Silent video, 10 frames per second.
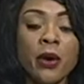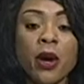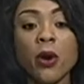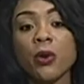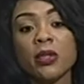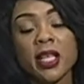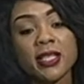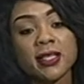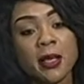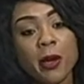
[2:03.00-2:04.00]
oh,
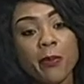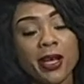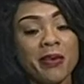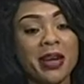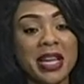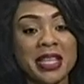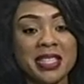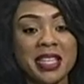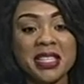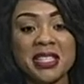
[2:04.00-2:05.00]
this. But I realized
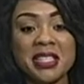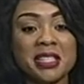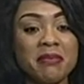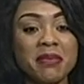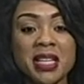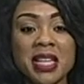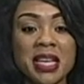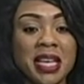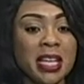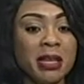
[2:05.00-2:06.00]
that this is something that
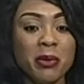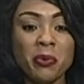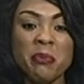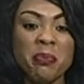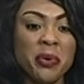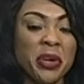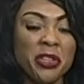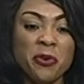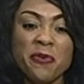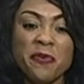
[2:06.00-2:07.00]
the enemy will put in
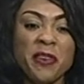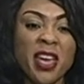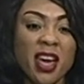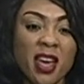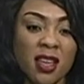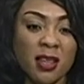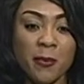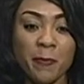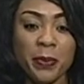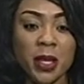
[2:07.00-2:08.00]
you, fear.
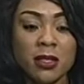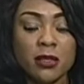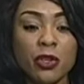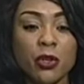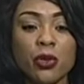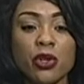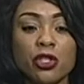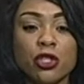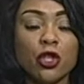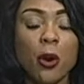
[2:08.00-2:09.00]
So you would
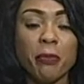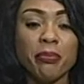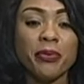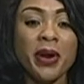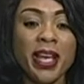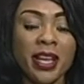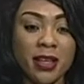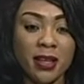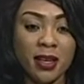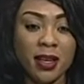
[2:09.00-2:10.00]
stop praying
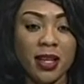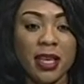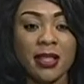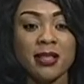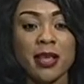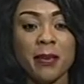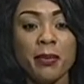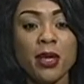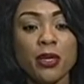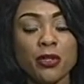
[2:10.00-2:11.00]
against them.
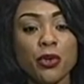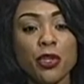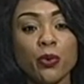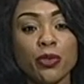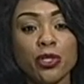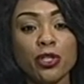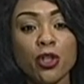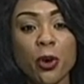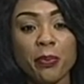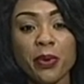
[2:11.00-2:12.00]
So you will stop.